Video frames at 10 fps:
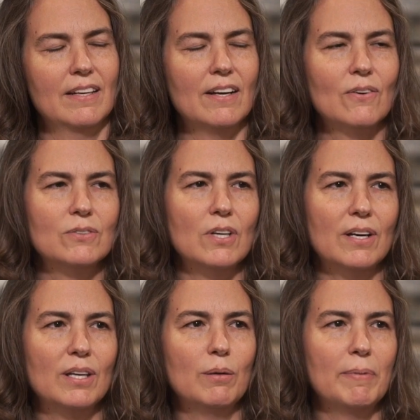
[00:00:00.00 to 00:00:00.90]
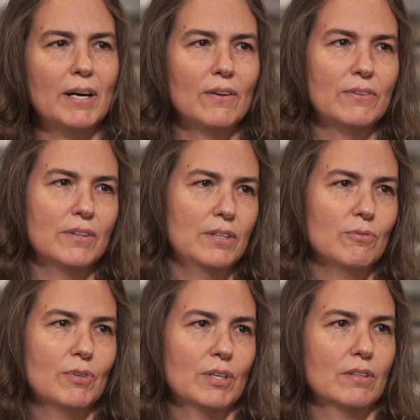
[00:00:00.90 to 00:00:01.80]
Now, talking about the
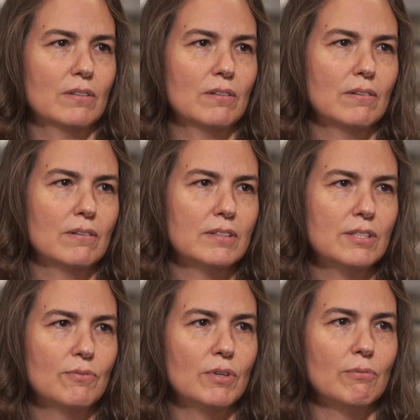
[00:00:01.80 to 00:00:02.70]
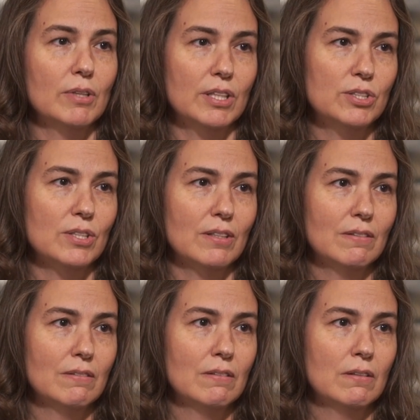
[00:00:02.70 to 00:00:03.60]
different
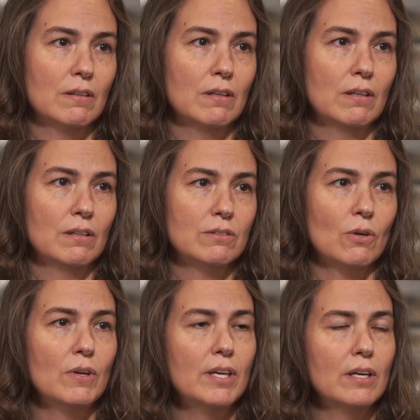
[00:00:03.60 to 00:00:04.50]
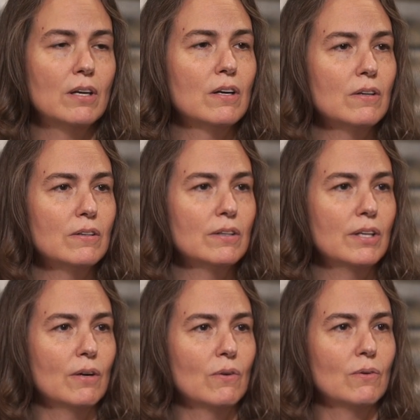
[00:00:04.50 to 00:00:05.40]
religion. So here, you
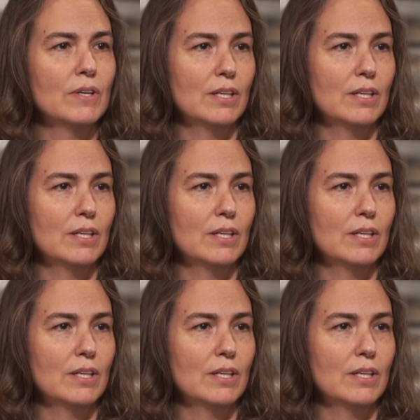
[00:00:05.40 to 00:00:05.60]
know,